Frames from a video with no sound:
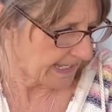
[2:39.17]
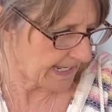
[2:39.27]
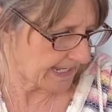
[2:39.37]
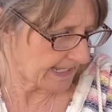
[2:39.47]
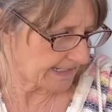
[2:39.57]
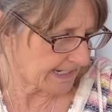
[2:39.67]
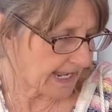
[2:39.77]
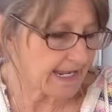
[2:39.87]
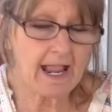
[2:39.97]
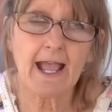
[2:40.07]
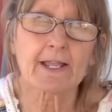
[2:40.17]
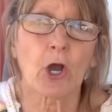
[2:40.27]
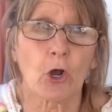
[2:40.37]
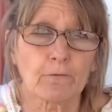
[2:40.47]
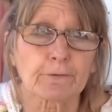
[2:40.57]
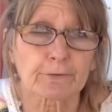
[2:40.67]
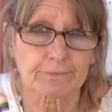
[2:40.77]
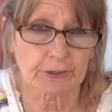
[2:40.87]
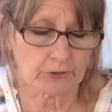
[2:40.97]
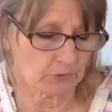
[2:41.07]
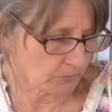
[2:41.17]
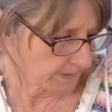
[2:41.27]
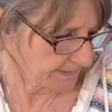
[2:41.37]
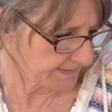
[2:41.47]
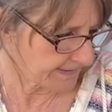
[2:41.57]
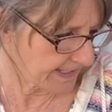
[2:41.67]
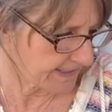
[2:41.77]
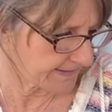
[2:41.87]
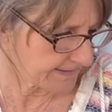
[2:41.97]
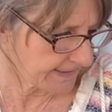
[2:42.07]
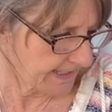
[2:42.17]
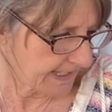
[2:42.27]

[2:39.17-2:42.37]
And AI overview says